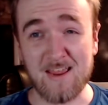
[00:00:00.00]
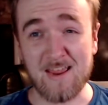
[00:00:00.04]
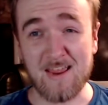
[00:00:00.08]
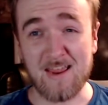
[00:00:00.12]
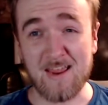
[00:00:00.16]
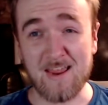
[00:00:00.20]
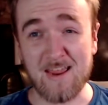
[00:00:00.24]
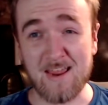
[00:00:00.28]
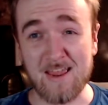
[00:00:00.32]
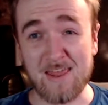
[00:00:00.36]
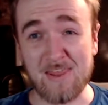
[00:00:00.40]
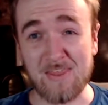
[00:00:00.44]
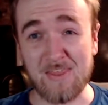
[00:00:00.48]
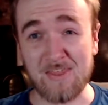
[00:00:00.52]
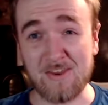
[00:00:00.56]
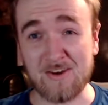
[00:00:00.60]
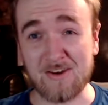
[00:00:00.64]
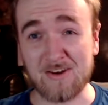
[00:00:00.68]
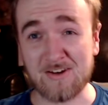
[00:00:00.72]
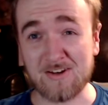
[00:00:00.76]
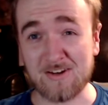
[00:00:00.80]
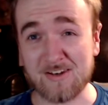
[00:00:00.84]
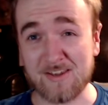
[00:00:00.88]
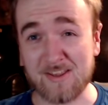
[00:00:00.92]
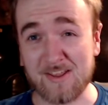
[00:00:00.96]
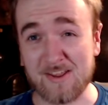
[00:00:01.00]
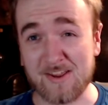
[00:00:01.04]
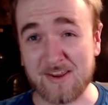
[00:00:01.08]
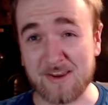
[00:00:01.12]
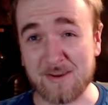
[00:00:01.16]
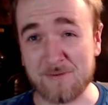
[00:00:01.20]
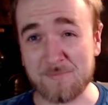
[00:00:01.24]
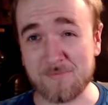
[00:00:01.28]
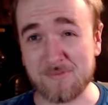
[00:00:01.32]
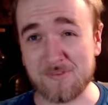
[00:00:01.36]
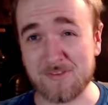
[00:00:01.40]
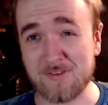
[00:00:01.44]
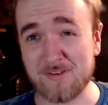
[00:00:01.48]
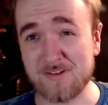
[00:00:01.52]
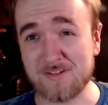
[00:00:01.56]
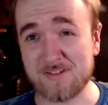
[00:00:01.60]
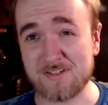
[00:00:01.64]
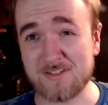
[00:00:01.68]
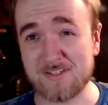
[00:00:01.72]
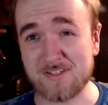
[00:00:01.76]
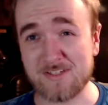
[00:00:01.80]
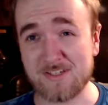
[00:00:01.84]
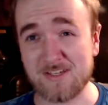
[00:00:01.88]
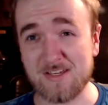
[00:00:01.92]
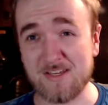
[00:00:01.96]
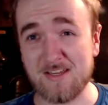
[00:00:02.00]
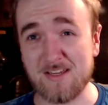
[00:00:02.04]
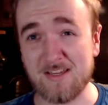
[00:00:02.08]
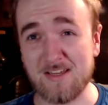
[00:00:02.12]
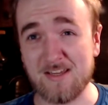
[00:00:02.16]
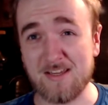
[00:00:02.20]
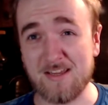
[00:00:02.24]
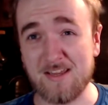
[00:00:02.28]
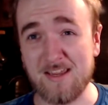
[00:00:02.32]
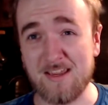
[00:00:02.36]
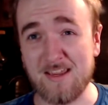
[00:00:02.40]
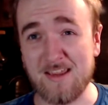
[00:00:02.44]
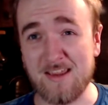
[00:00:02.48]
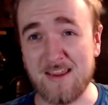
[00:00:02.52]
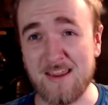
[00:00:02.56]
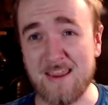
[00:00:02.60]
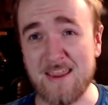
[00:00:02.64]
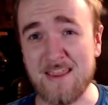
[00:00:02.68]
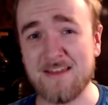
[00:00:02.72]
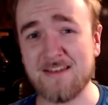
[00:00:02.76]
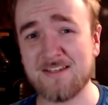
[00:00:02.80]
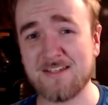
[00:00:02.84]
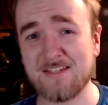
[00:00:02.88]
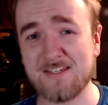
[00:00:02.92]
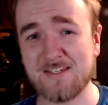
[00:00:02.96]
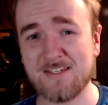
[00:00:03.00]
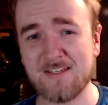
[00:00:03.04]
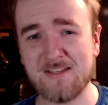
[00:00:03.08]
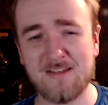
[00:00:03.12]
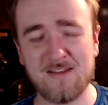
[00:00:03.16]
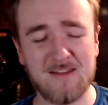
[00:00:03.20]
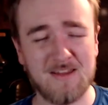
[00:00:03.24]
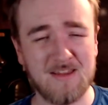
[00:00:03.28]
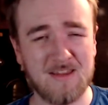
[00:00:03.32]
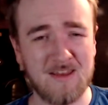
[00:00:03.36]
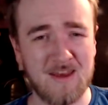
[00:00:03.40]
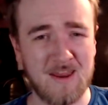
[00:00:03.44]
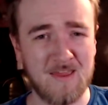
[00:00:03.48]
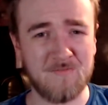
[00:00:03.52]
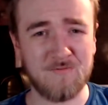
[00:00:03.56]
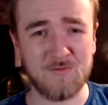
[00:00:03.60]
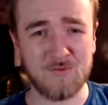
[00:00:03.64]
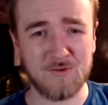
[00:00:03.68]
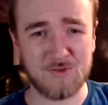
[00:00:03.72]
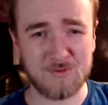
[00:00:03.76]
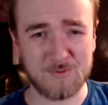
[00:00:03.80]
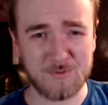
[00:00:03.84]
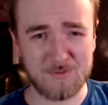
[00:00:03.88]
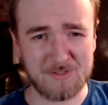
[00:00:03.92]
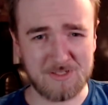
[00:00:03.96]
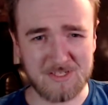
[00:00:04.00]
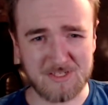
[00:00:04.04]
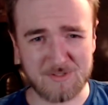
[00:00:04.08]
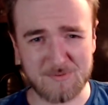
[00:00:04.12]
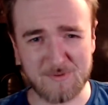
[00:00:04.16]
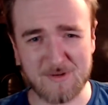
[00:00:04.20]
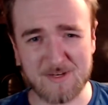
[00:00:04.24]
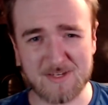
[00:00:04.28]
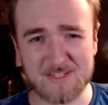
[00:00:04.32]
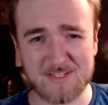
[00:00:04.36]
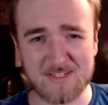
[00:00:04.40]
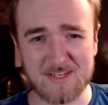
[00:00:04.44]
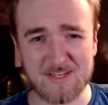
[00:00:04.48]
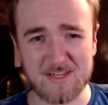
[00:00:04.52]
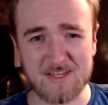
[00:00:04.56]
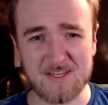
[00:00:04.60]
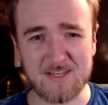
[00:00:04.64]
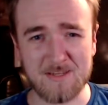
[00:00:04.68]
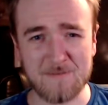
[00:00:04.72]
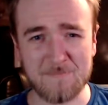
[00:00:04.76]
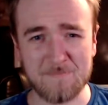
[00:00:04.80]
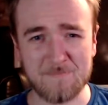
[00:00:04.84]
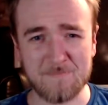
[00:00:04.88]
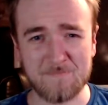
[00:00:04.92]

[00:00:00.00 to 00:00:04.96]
And then claim that it, in F1 2020,